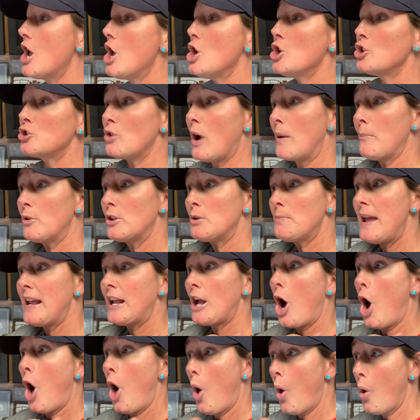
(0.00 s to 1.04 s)
So I'm going to make
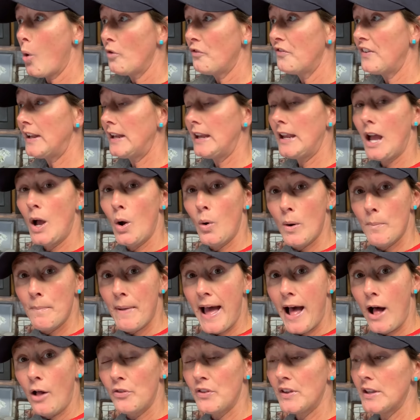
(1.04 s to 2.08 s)
a whole video
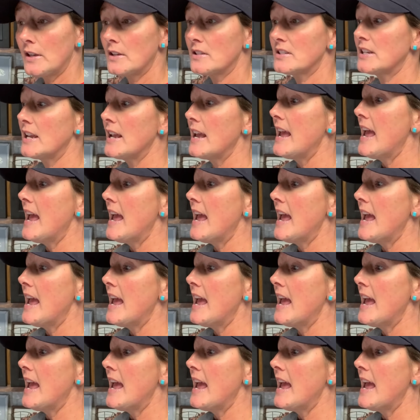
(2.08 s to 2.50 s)
about this,